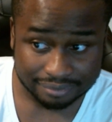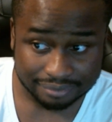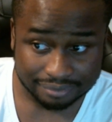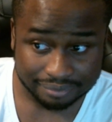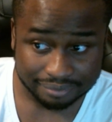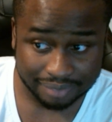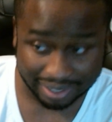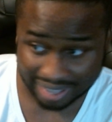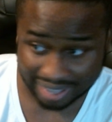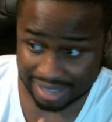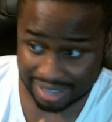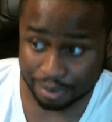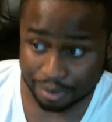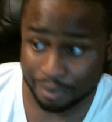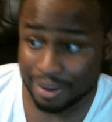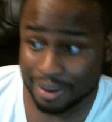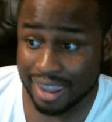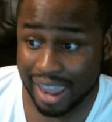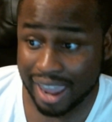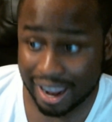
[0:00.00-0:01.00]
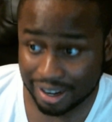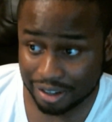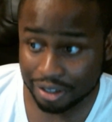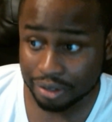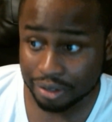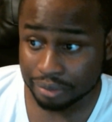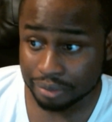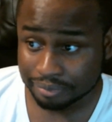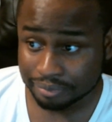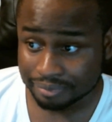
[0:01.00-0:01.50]
but that's what we had to do.
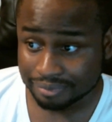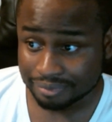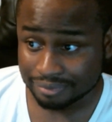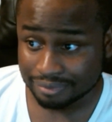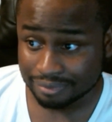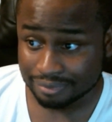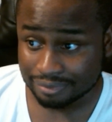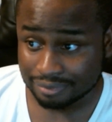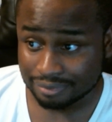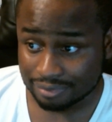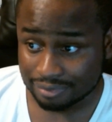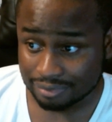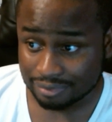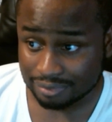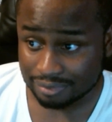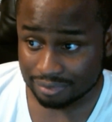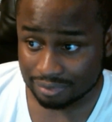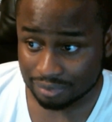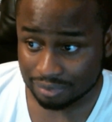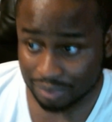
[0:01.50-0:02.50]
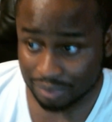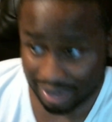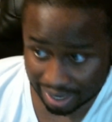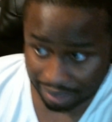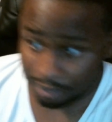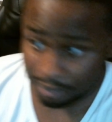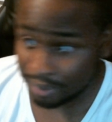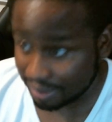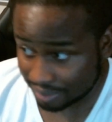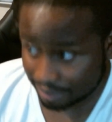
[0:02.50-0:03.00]
We had to
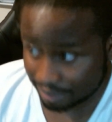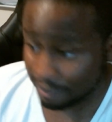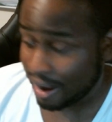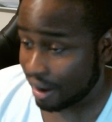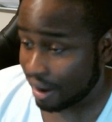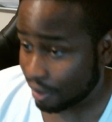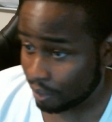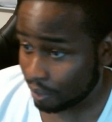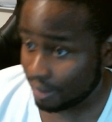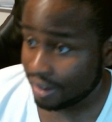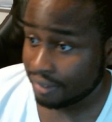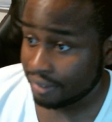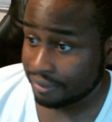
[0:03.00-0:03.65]
put it in the microwave.